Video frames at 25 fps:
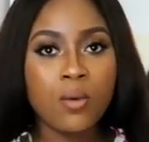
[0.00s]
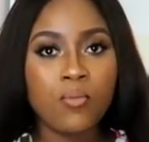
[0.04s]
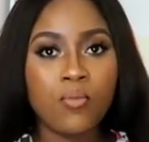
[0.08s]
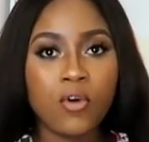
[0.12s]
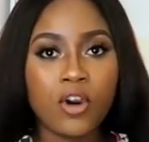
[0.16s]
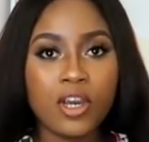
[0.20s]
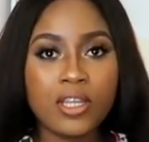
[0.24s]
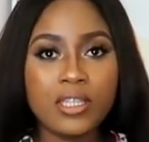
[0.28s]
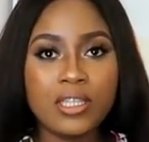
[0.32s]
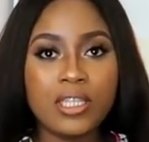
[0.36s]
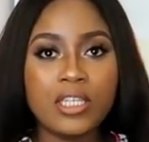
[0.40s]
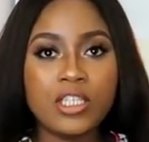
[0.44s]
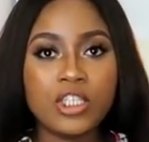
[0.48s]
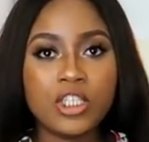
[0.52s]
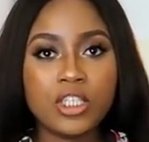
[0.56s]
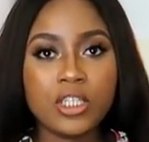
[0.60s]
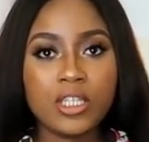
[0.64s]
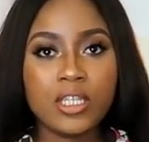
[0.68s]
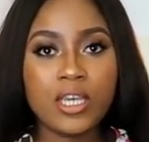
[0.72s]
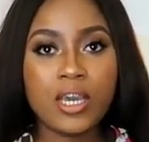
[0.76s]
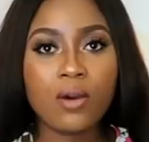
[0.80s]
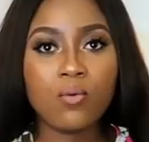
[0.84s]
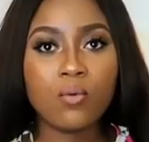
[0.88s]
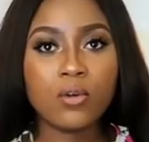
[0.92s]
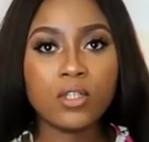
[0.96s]
but
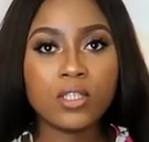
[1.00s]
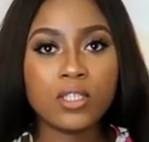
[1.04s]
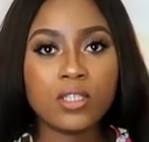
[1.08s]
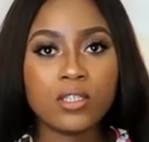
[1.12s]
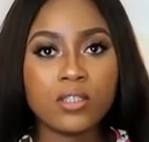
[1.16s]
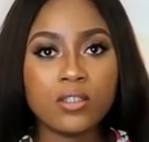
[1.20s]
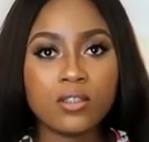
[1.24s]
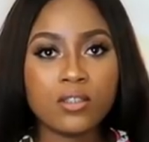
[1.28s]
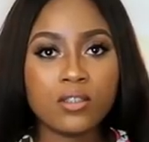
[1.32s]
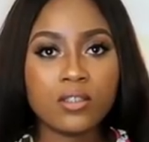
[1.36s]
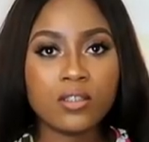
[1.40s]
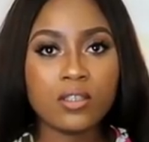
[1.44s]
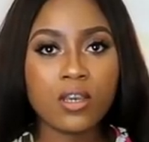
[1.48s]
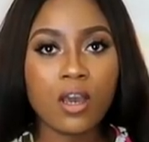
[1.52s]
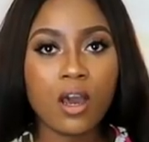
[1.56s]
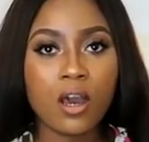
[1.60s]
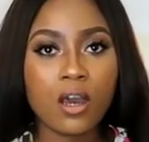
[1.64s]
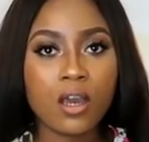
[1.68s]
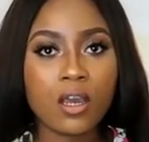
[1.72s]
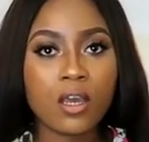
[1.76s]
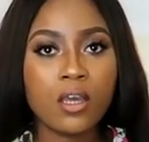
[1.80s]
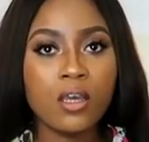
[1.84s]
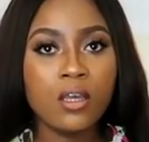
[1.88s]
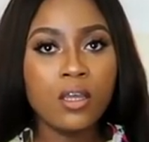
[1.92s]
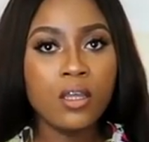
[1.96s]
initially I wanted to
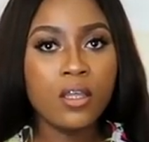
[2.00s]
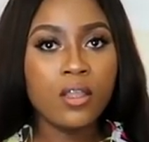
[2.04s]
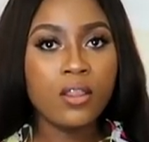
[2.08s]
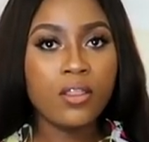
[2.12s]
tuck